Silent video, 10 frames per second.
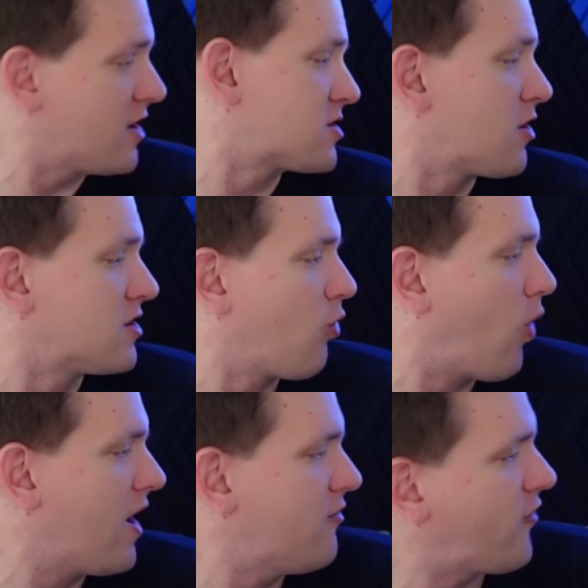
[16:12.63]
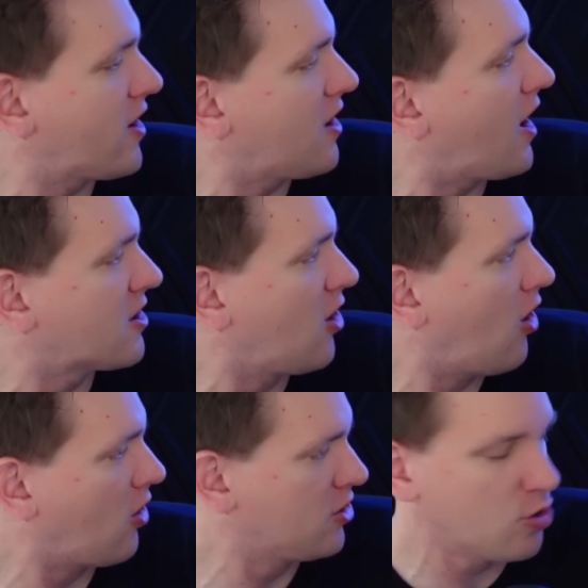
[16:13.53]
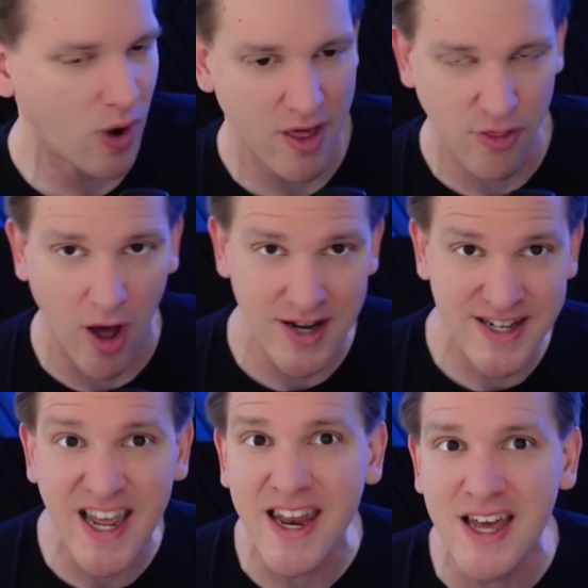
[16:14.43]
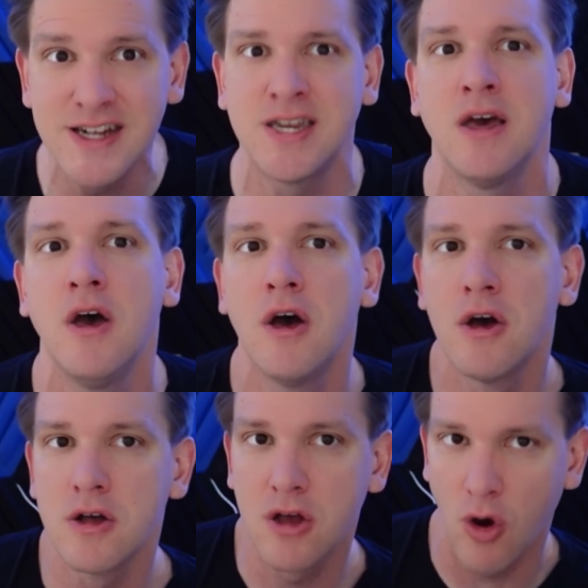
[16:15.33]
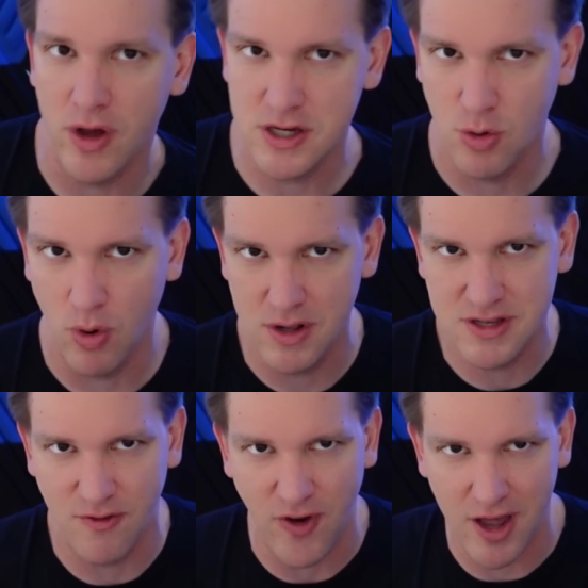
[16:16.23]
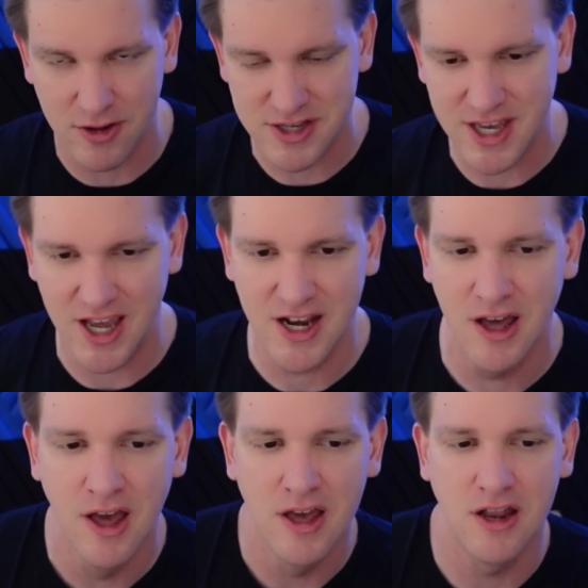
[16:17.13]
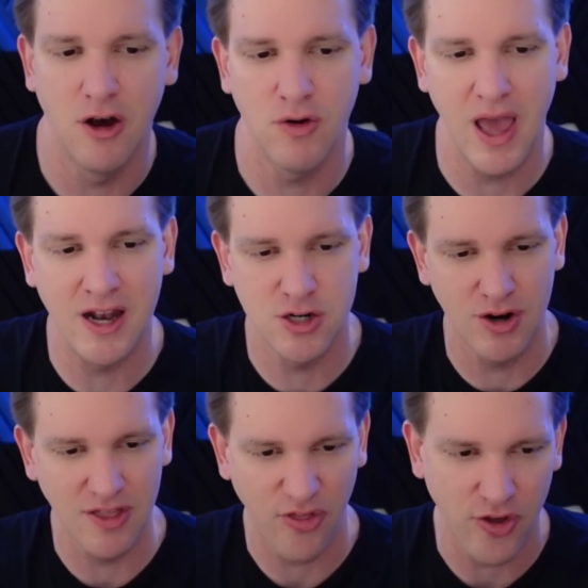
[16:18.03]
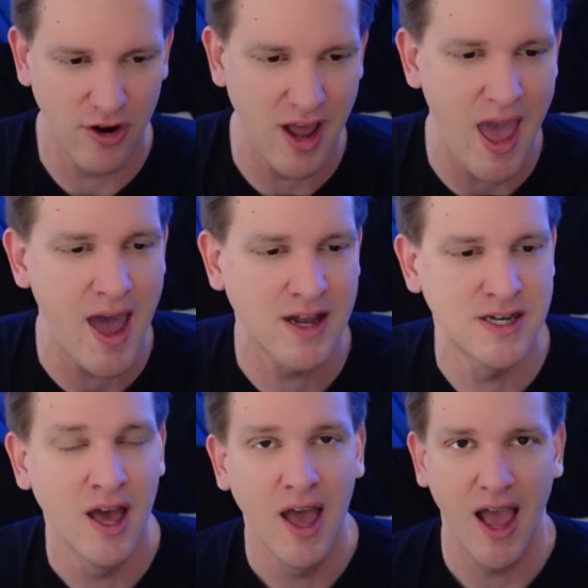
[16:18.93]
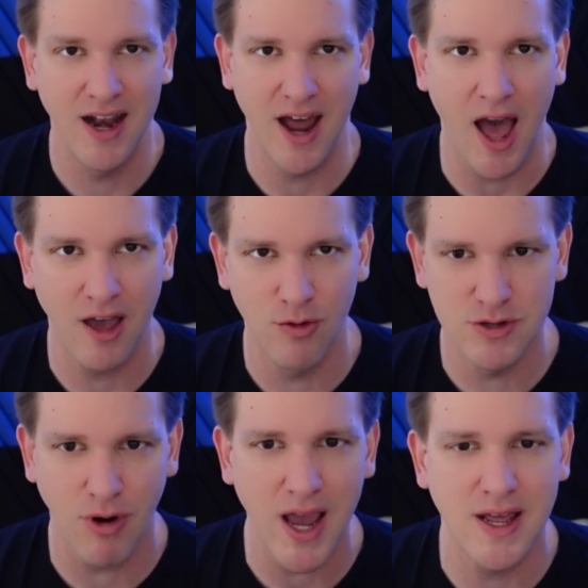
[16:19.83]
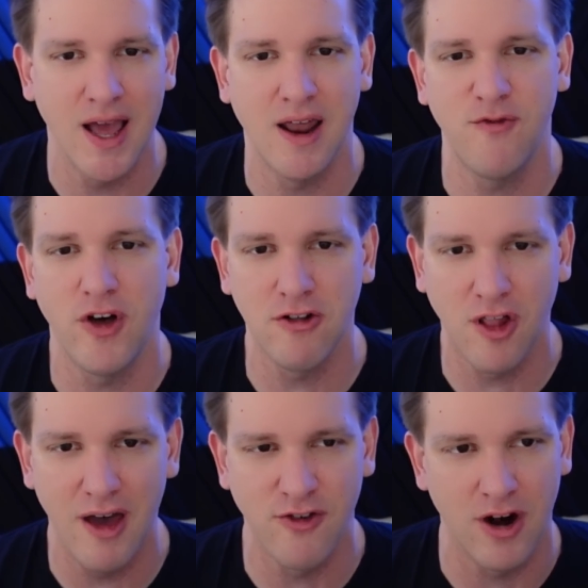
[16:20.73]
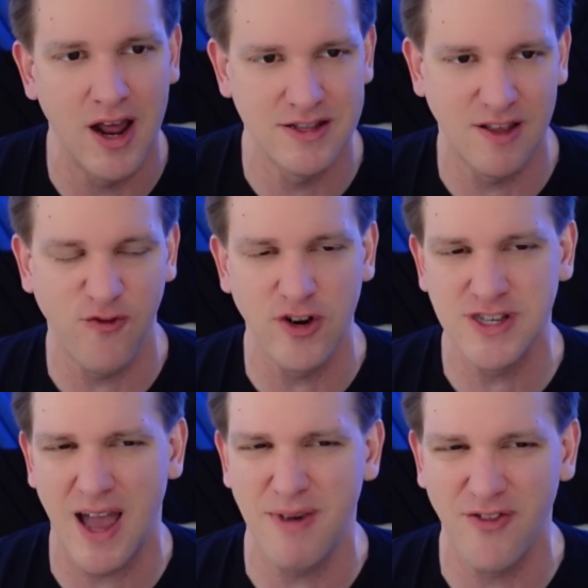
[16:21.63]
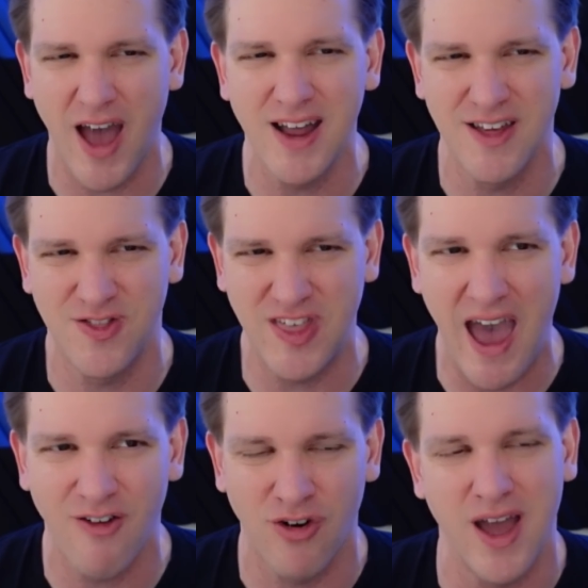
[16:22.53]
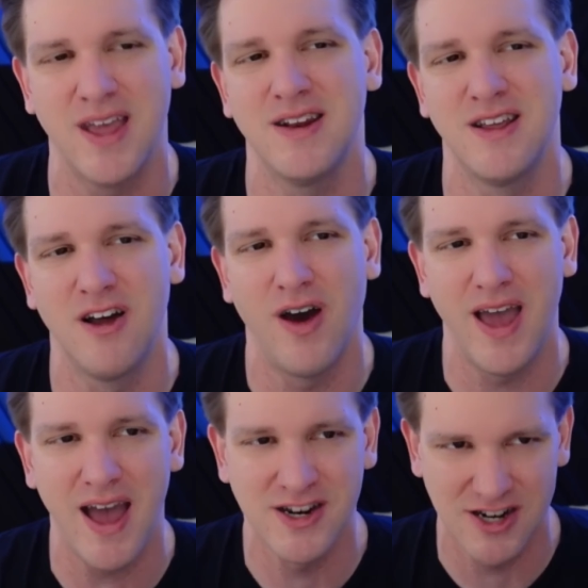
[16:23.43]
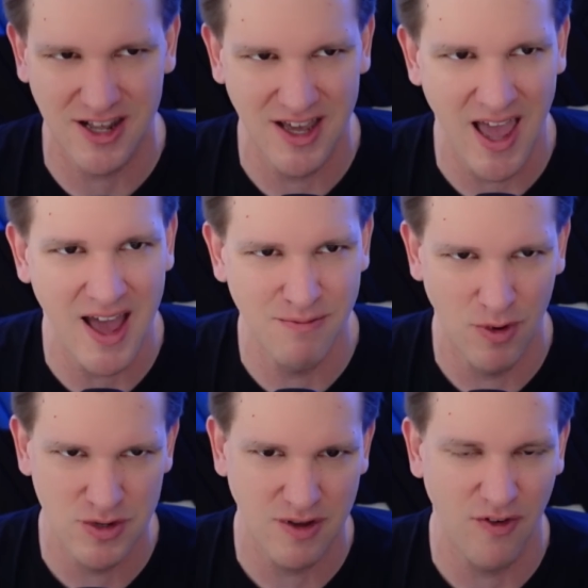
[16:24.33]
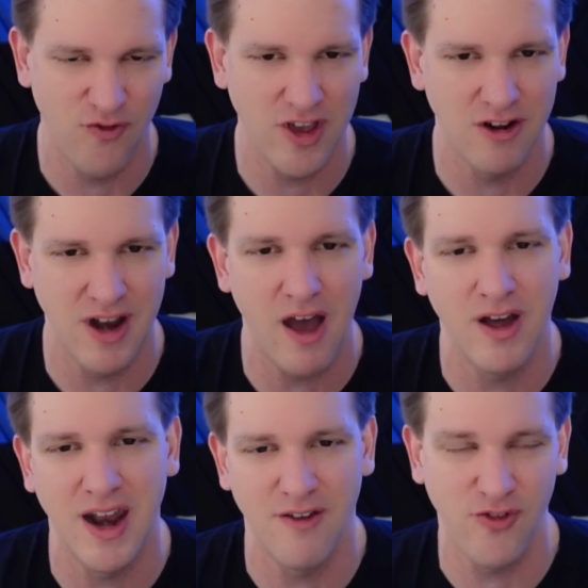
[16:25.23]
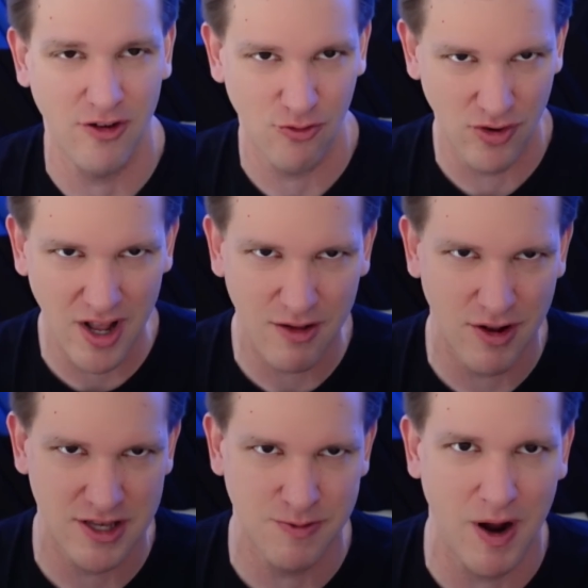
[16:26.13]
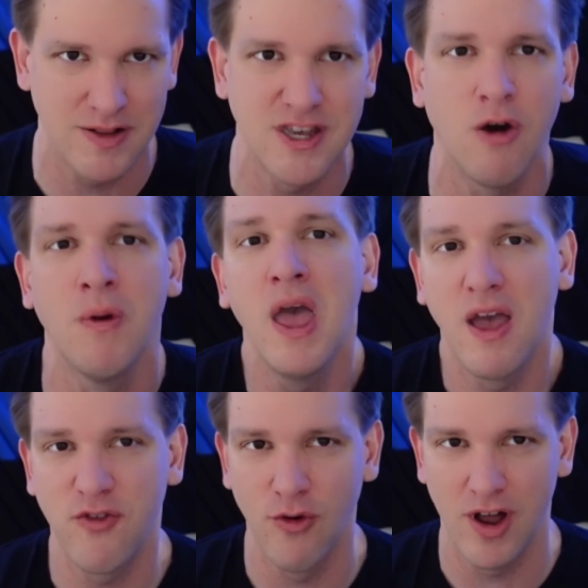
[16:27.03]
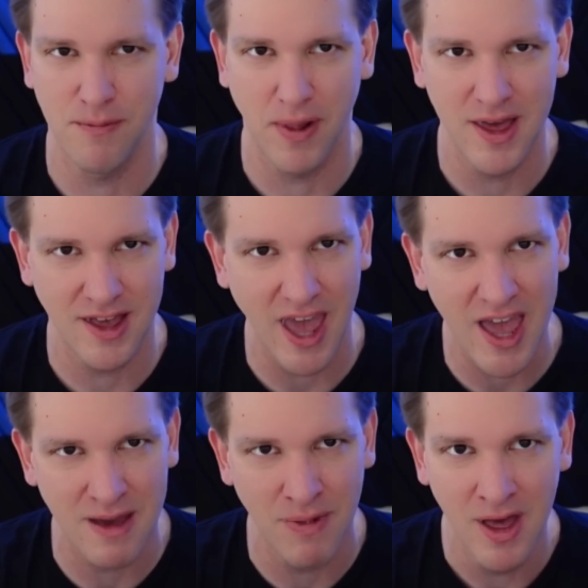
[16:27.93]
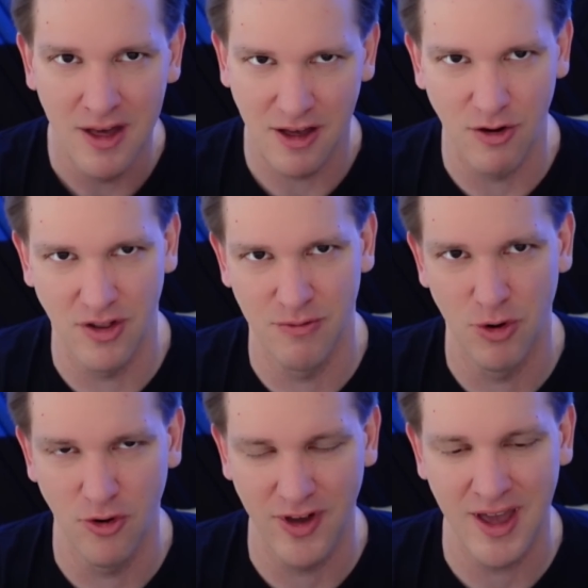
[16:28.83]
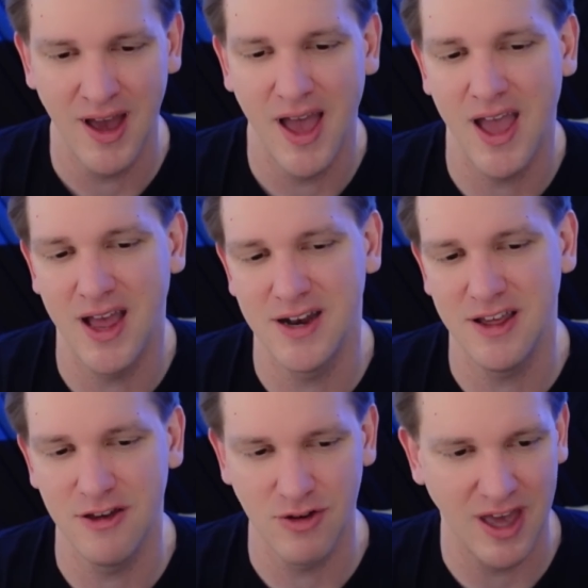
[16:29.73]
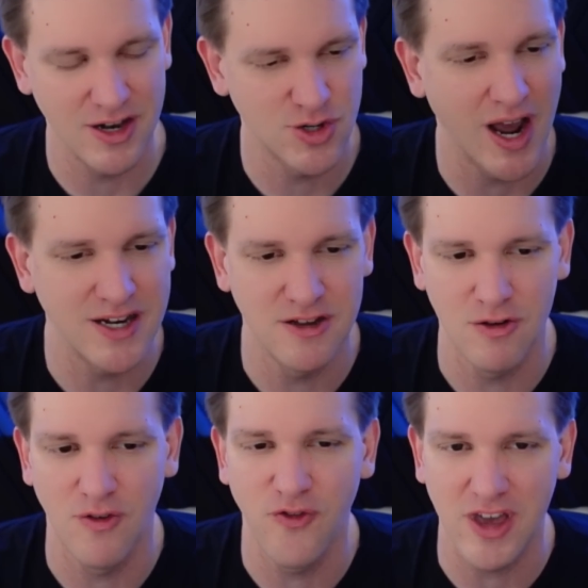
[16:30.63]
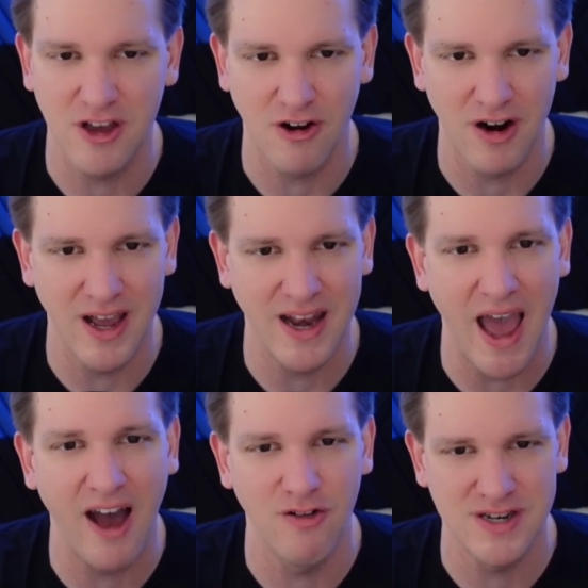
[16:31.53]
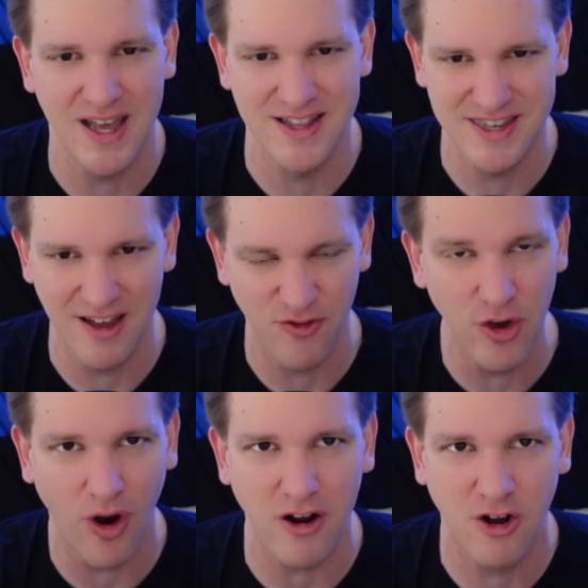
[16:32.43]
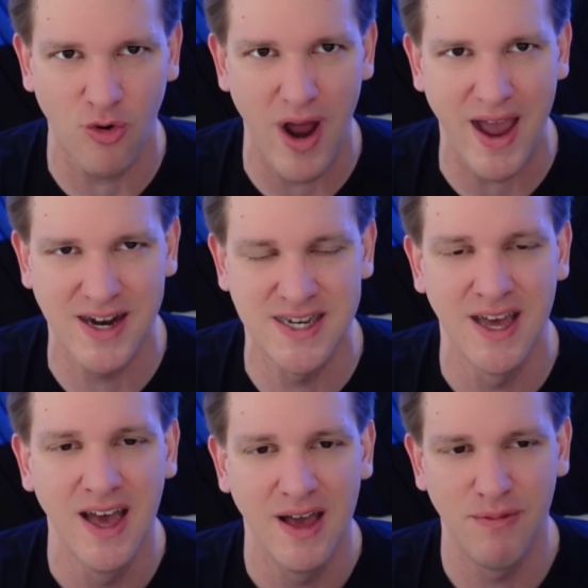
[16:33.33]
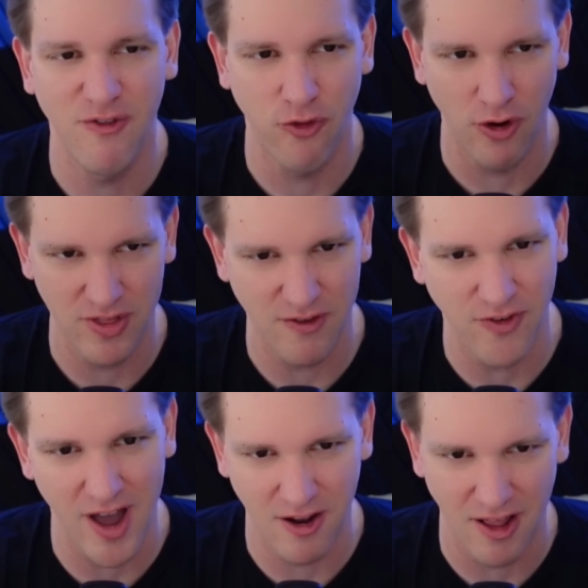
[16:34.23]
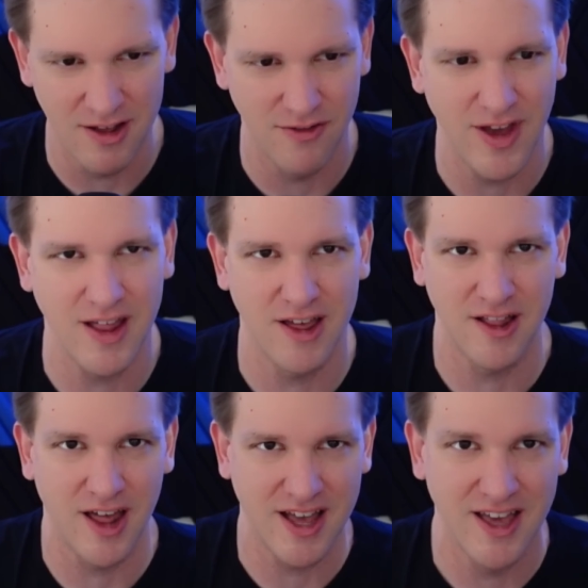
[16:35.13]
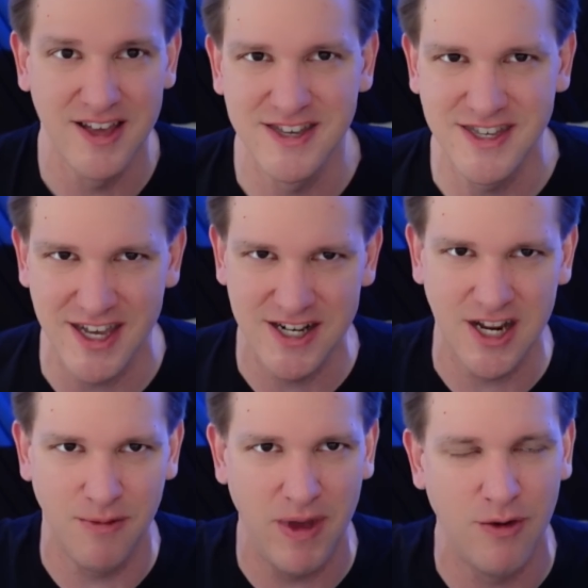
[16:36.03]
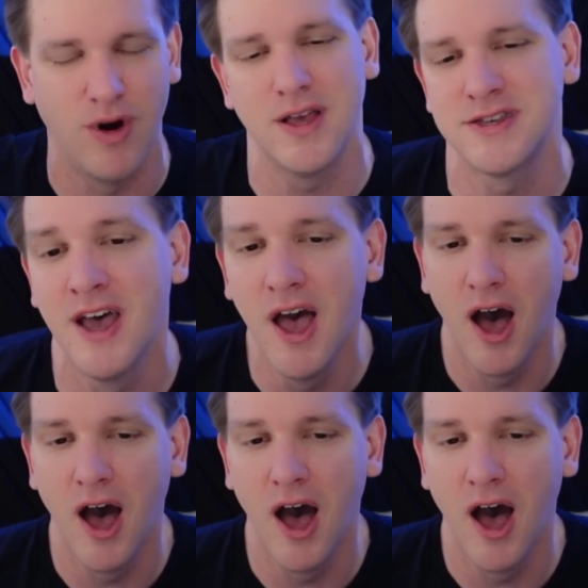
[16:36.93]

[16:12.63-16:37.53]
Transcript: I turned to wife. I, I called who I thought did it going towards the final scene, you know, entering the third act. And I was right. And I felt clever. And it's the first time I've gotten it that right. You know, I actually had most of it figured out and I felt really, really smart. So if you want to play a game, go to the movie and you can try to figure it out and see if you are correct before the final unveiling like C G B was.